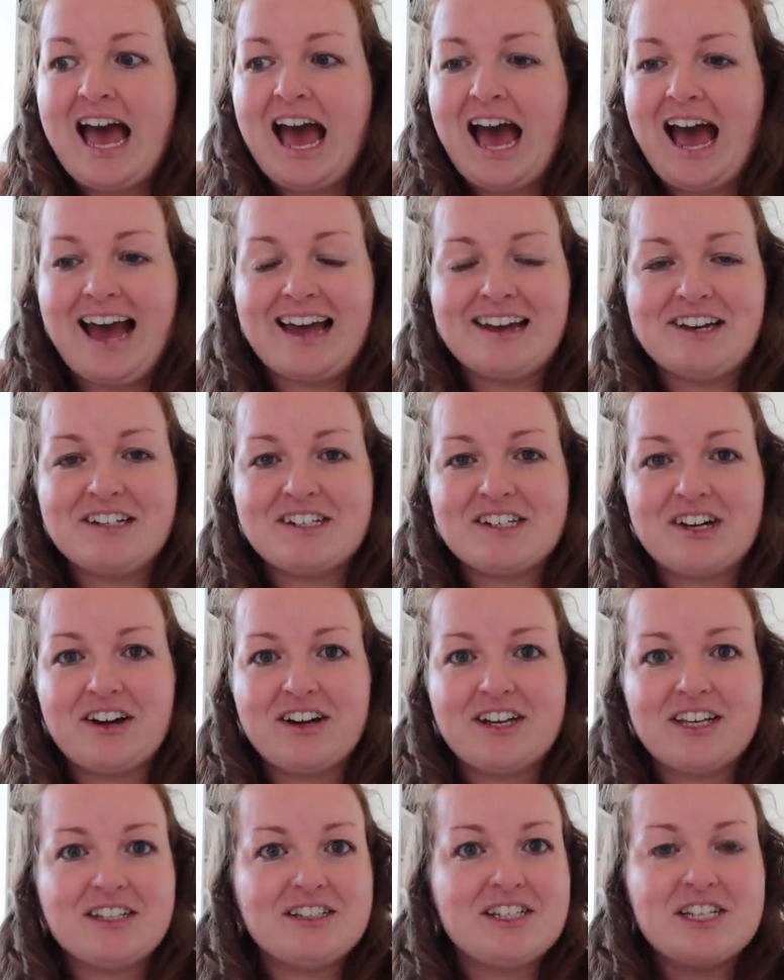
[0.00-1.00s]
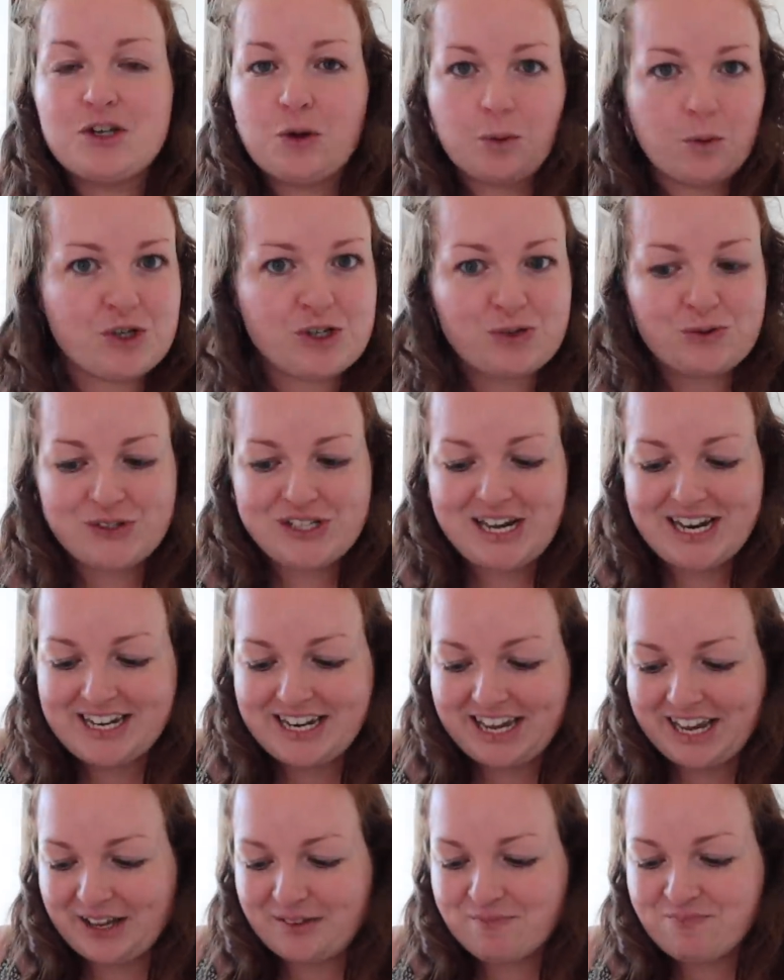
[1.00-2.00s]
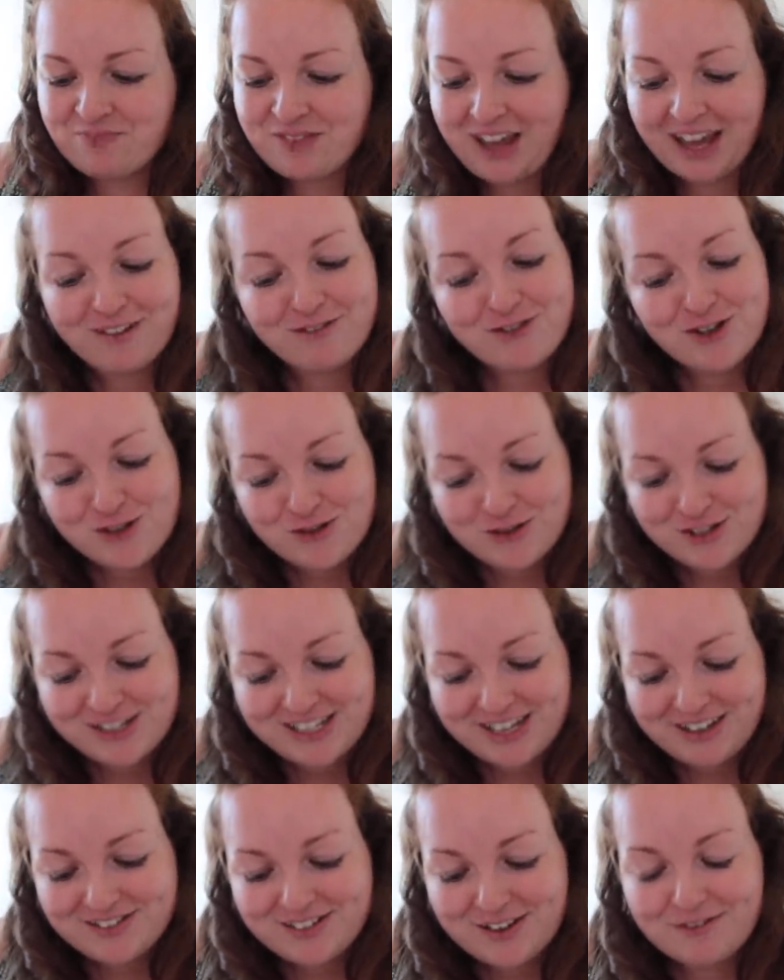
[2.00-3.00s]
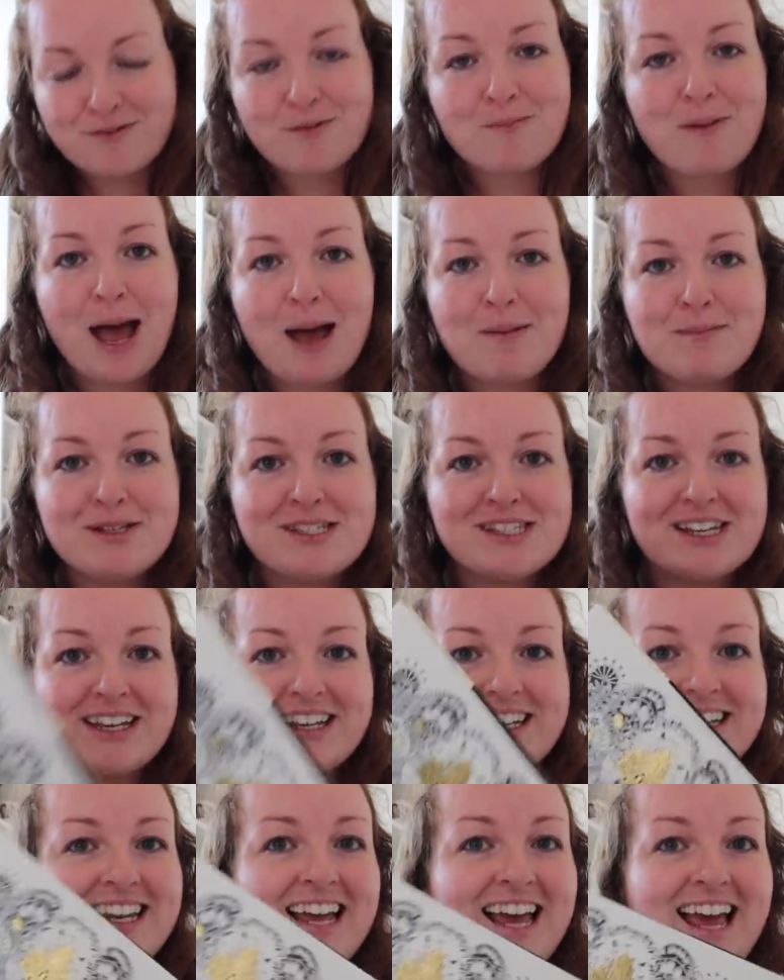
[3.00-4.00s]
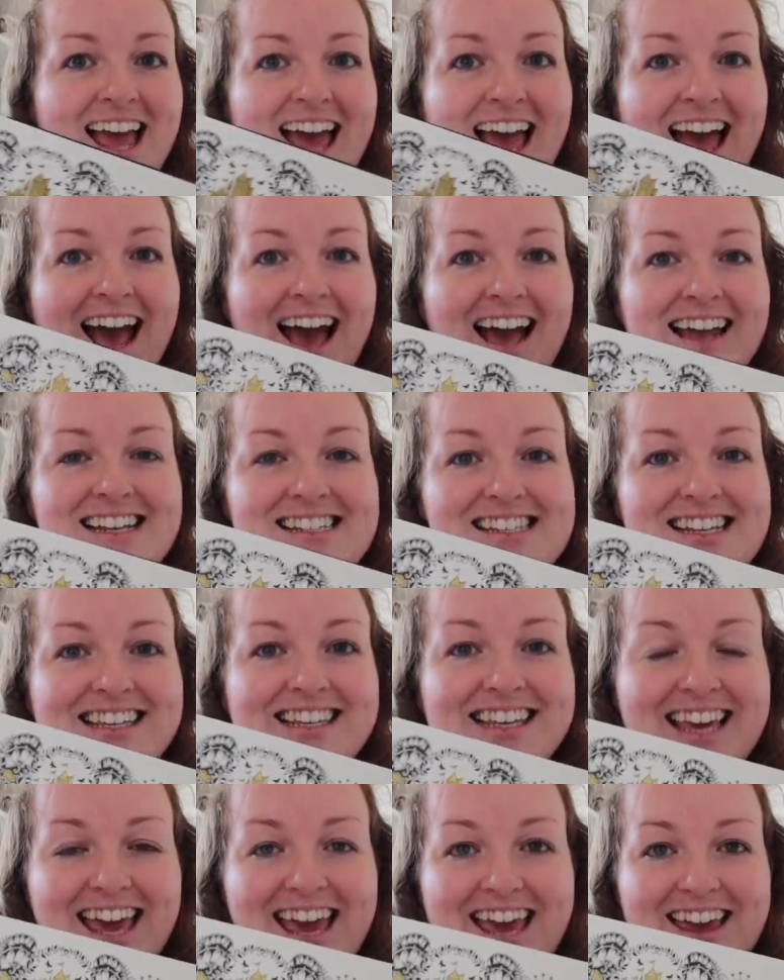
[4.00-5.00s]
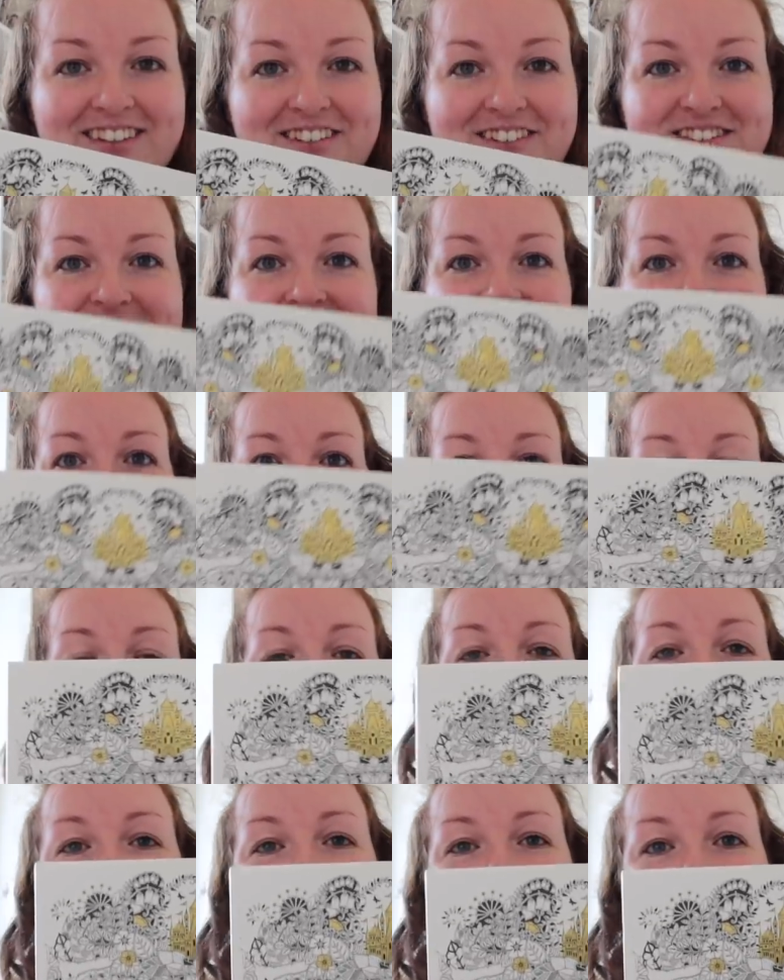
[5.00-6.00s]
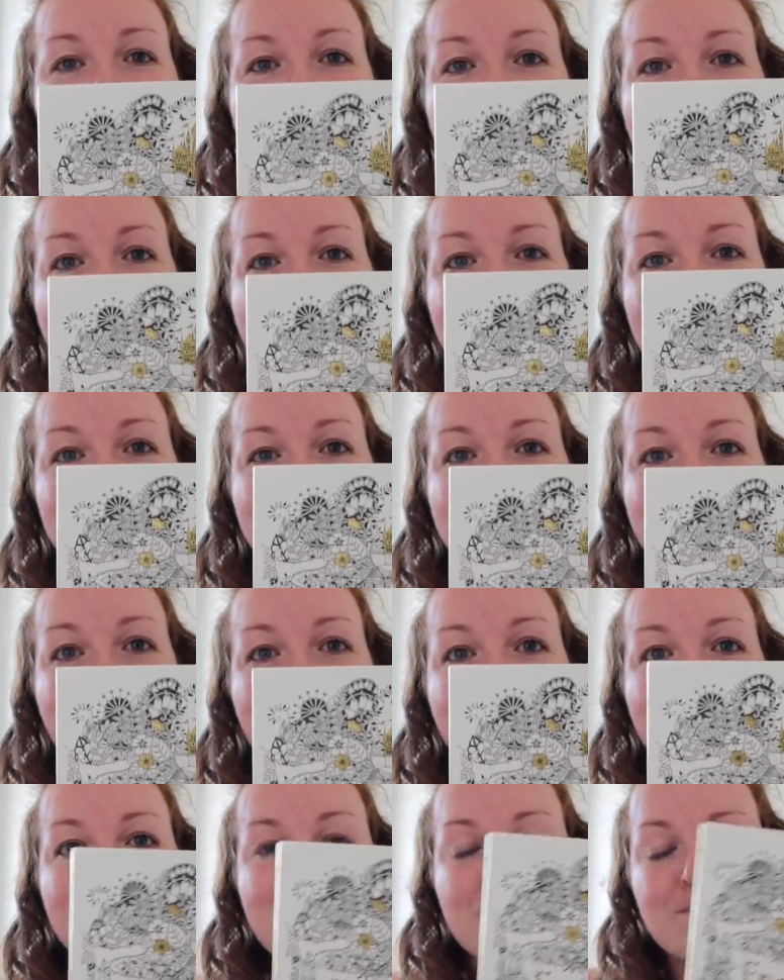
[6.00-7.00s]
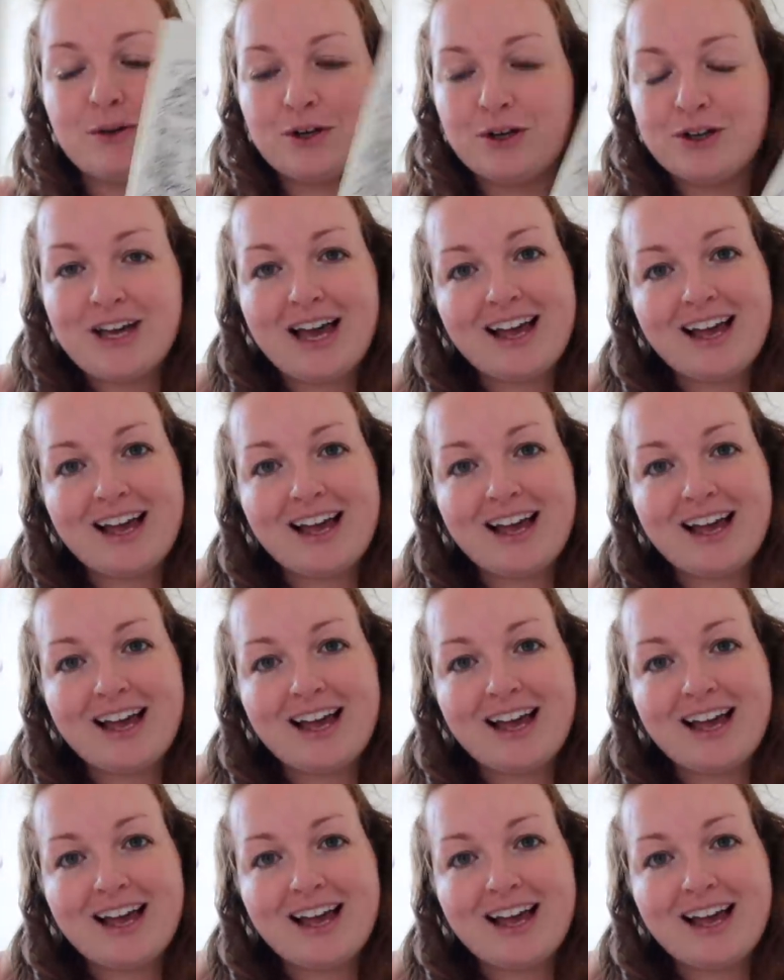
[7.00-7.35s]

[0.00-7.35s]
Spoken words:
and I didn't know what she was sending, and I've just received it from Amazon, and it's a gift, and it's a colouring book.